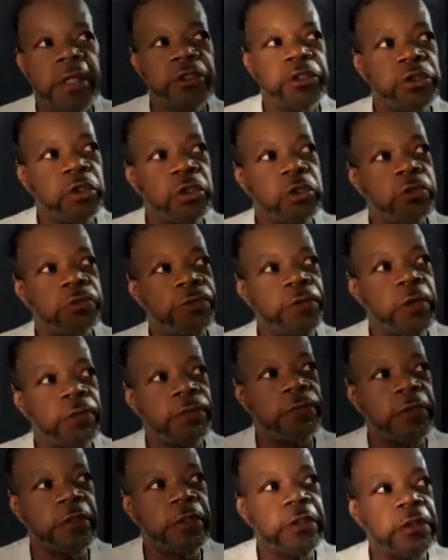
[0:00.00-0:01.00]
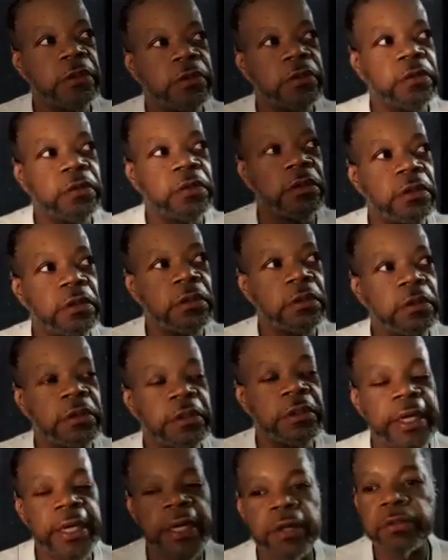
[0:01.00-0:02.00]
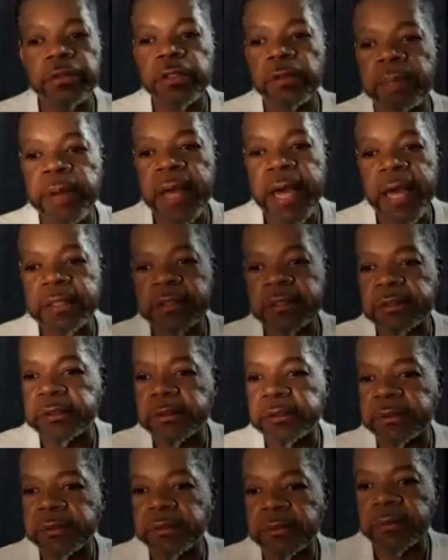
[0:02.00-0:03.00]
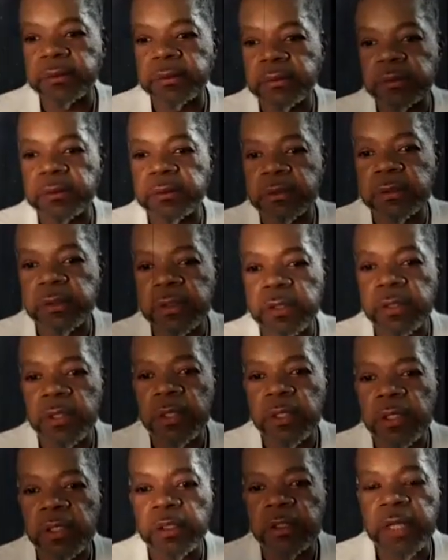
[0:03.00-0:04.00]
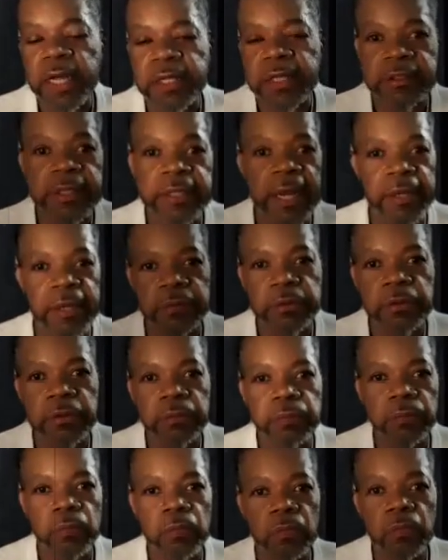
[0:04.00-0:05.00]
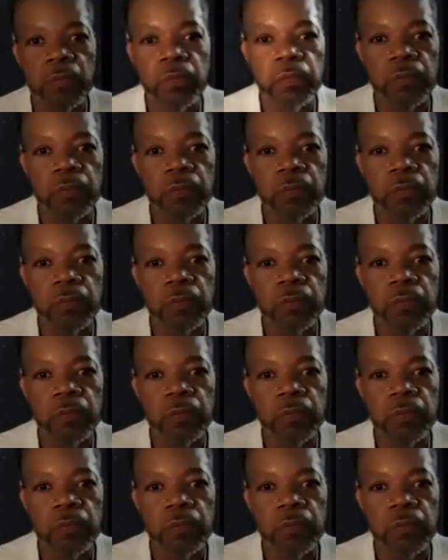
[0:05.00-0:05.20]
I drove over to Elder Pastor Lott's house.